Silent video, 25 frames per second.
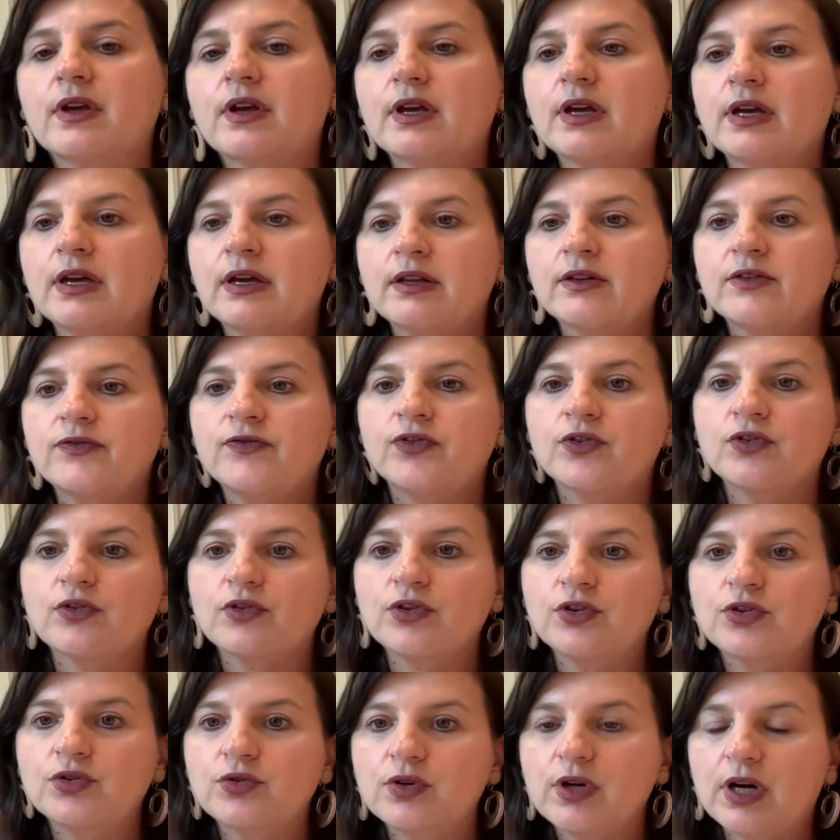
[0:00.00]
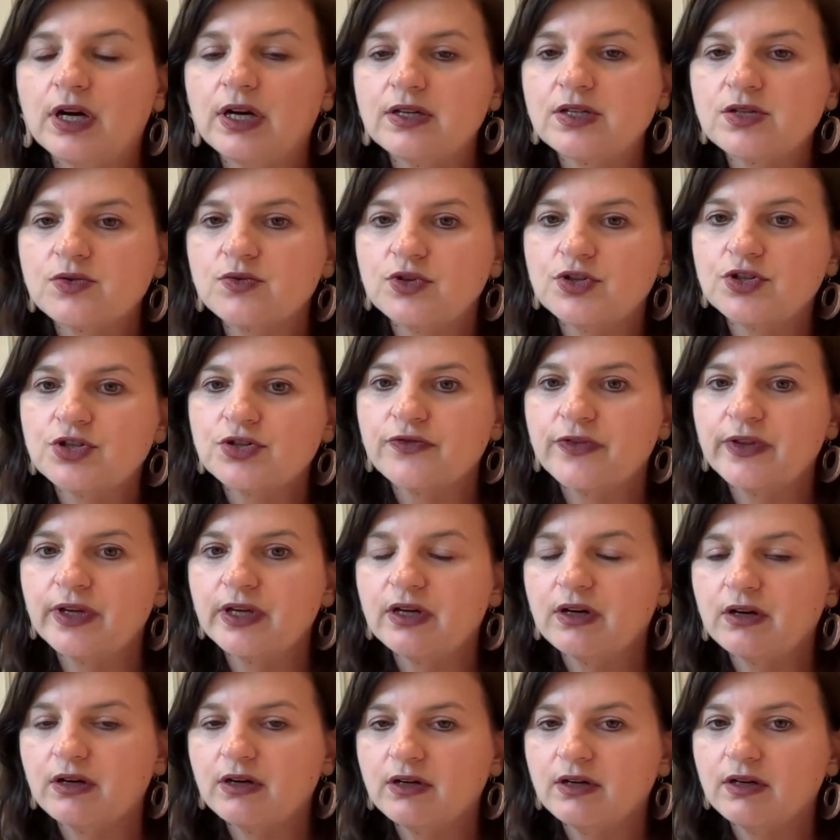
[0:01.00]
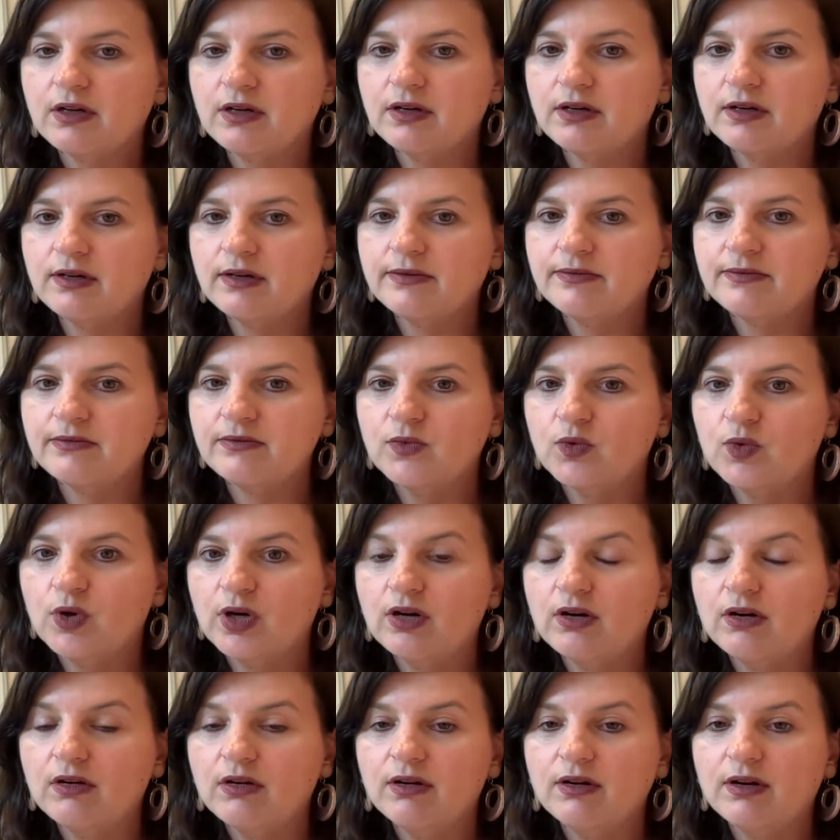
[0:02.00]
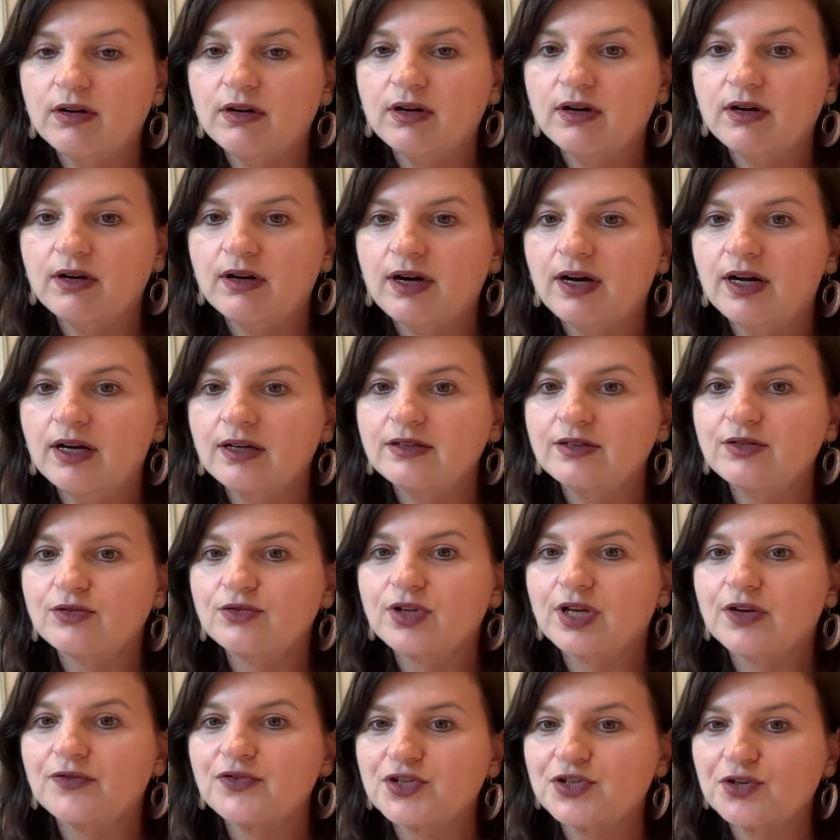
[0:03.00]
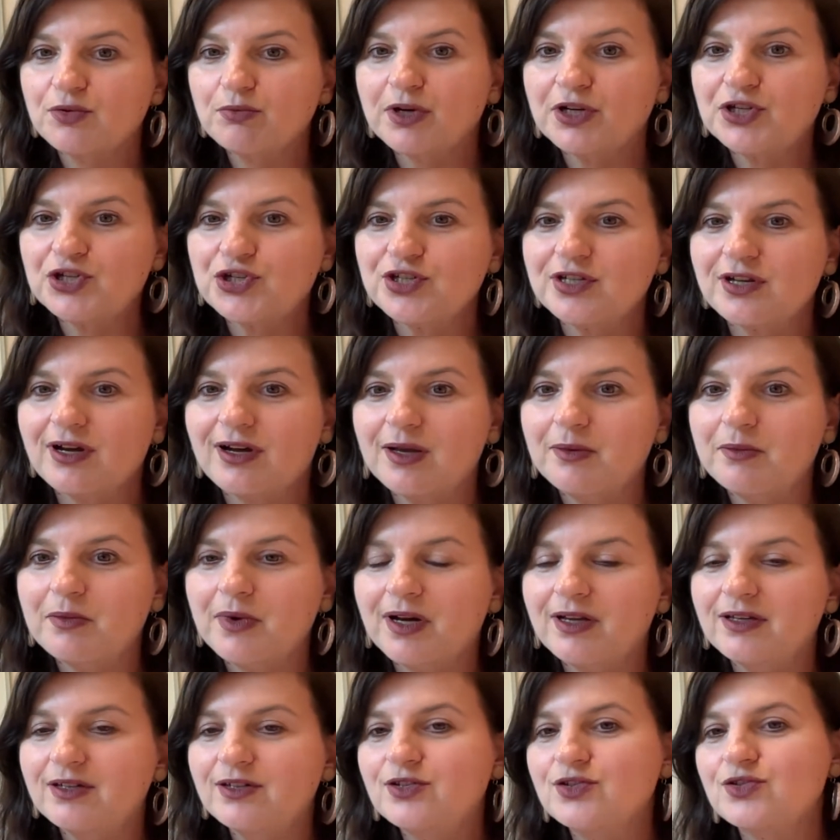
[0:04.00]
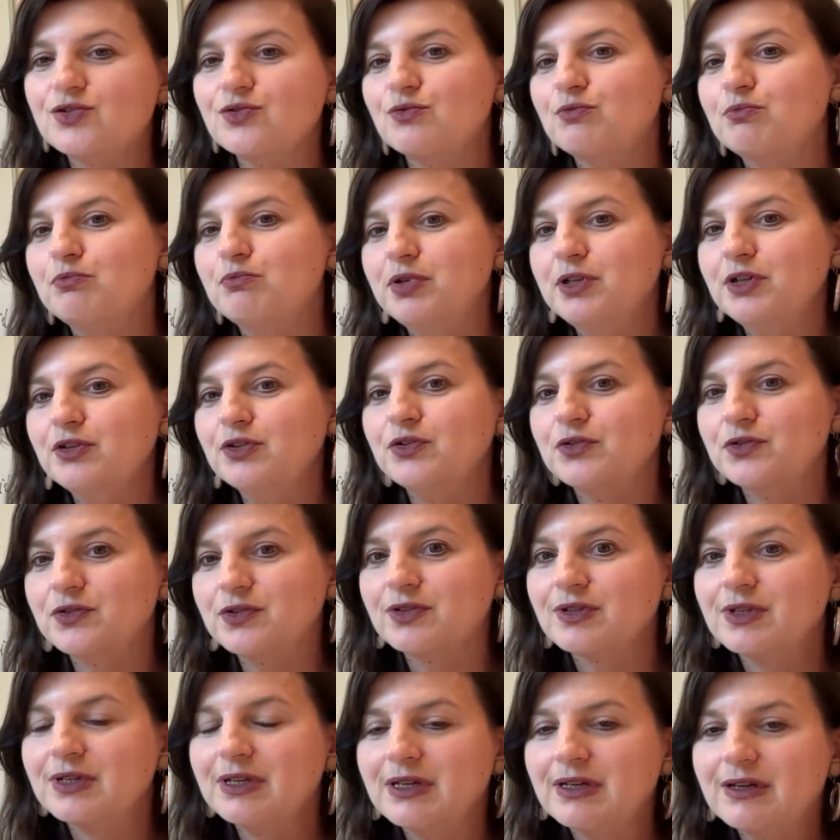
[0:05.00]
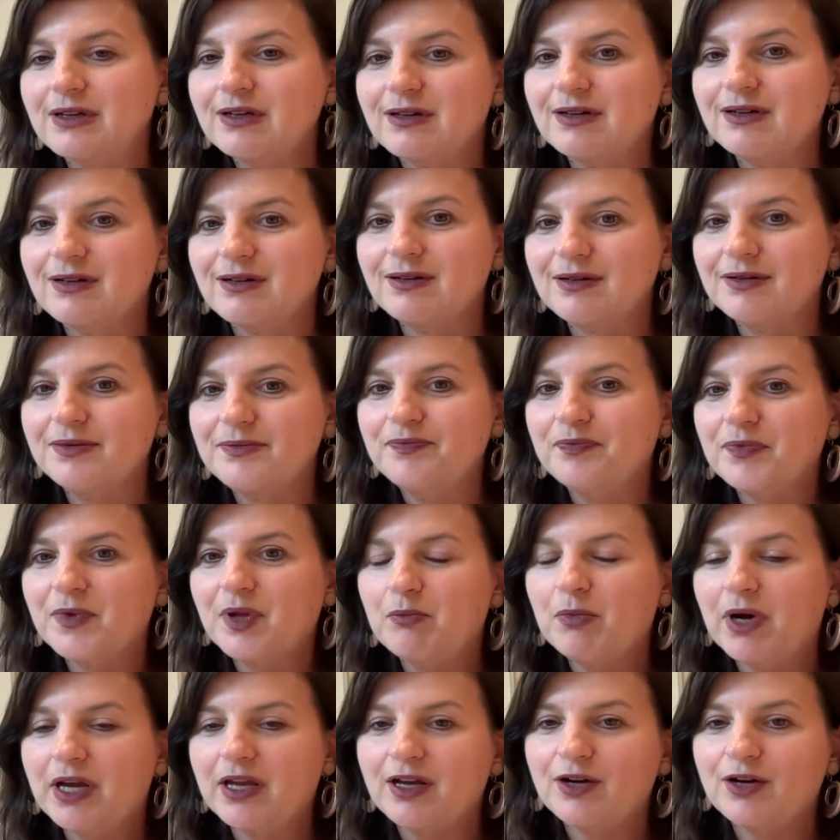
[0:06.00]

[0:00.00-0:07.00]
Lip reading: And for you guys which think, well, I don't have so much time, I need to build my